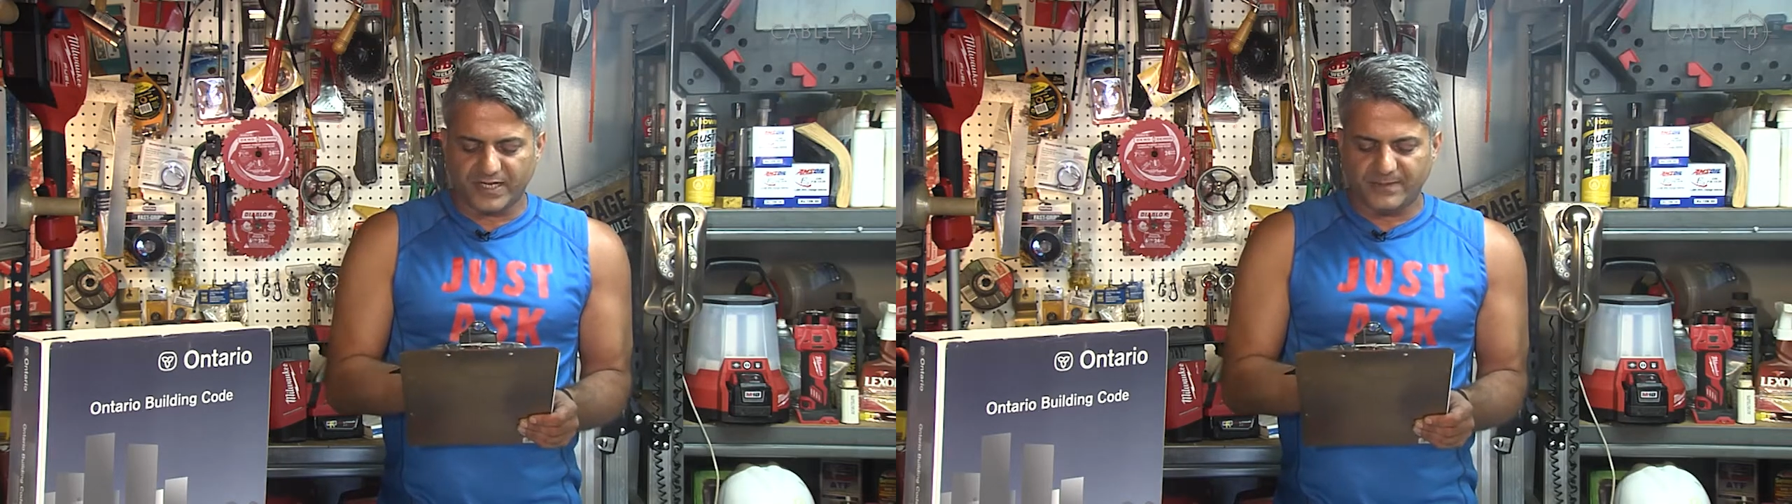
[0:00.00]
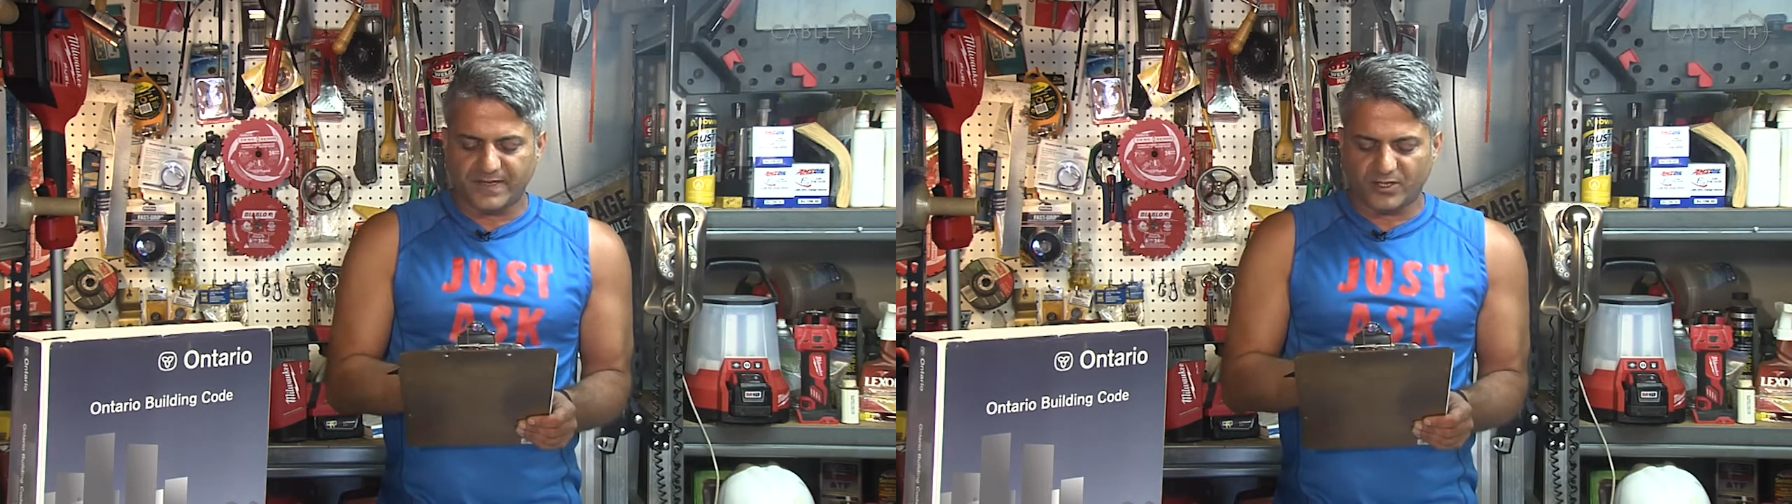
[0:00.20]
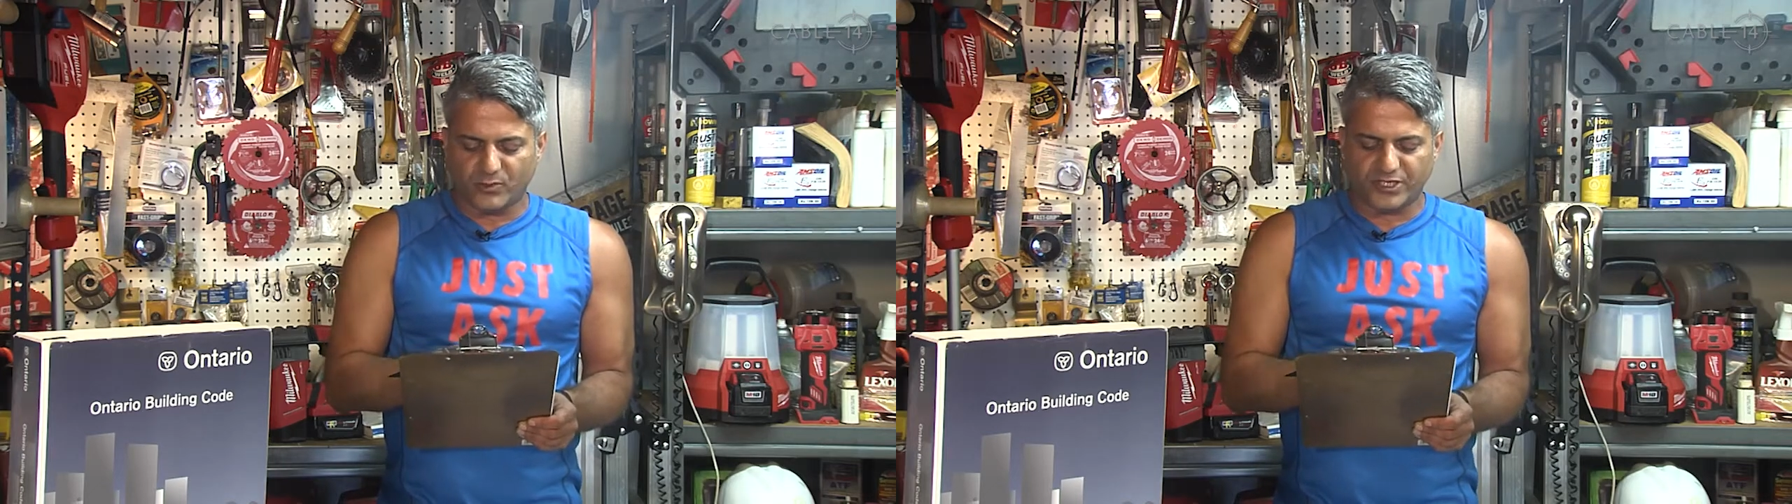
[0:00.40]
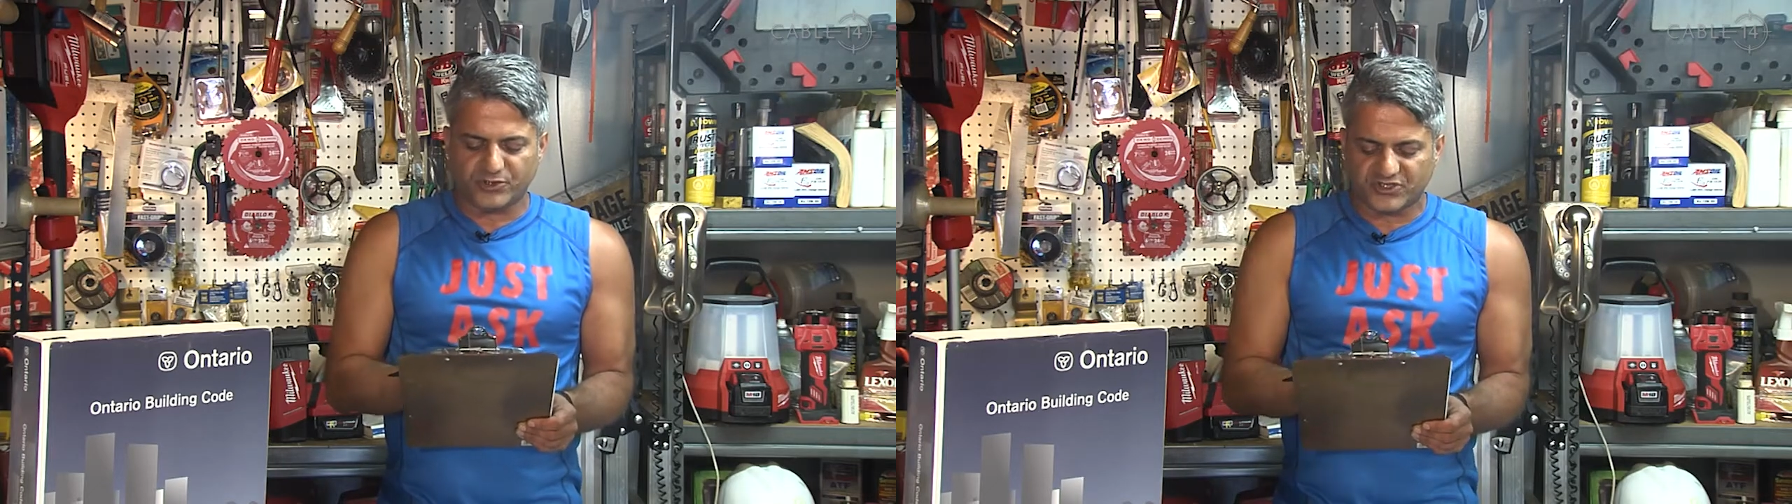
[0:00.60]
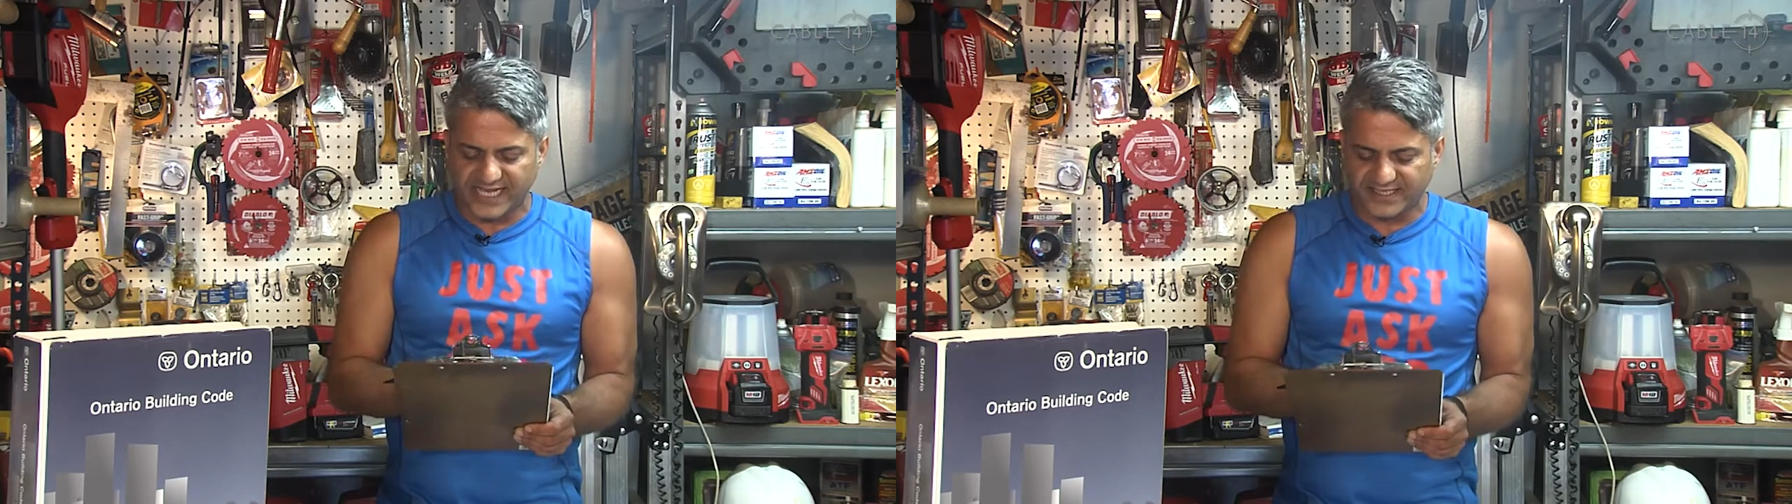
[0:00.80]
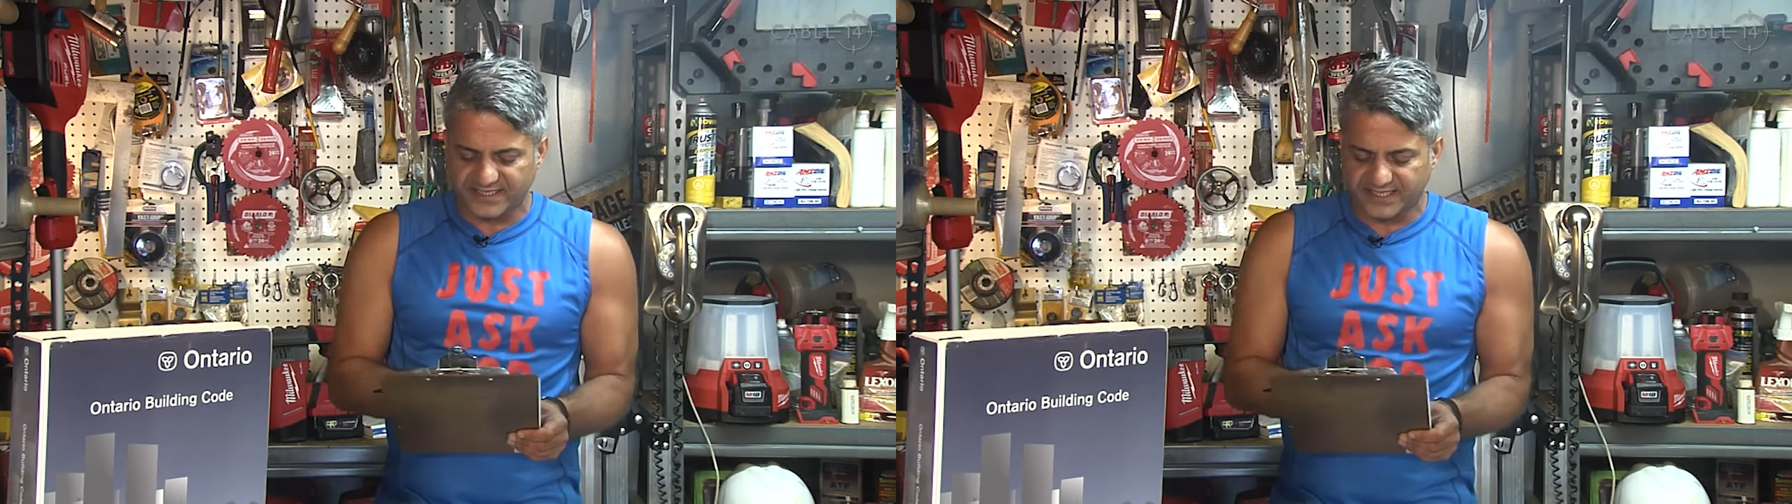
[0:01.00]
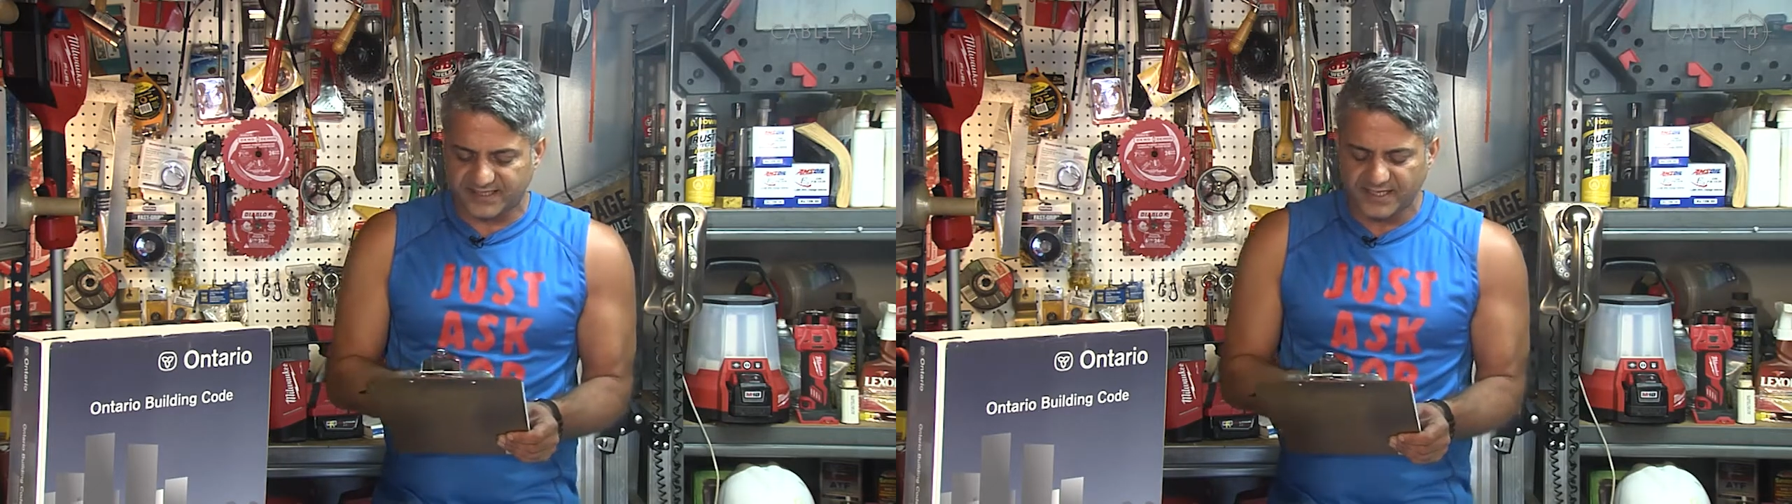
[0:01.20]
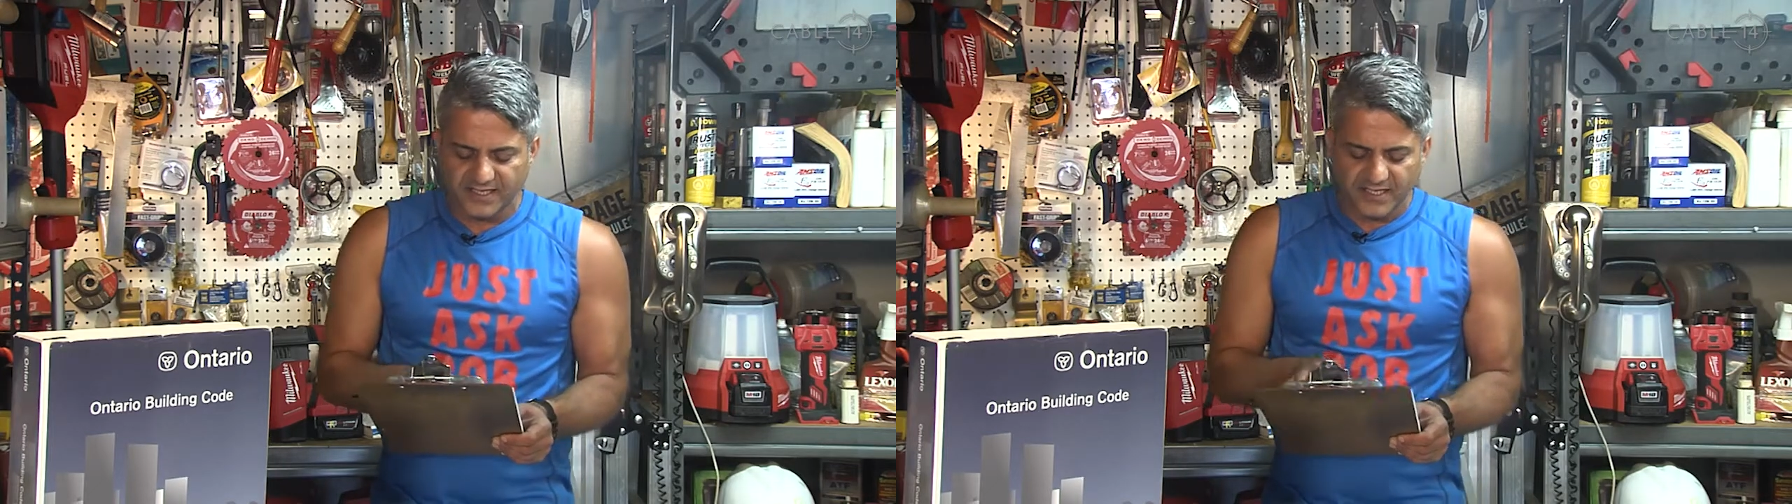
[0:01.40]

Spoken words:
email when you sent it